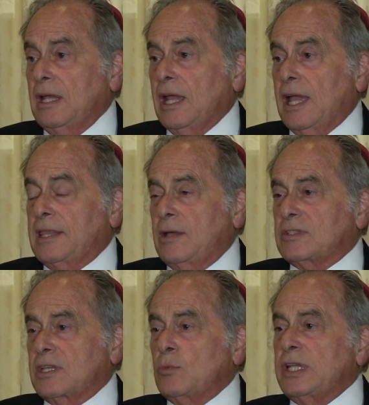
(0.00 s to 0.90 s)
and they would
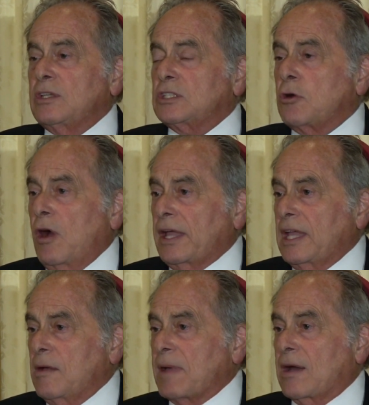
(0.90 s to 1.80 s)
say, "What are you
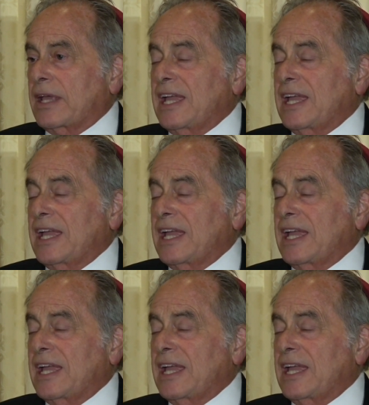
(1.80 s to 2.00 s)
talking about?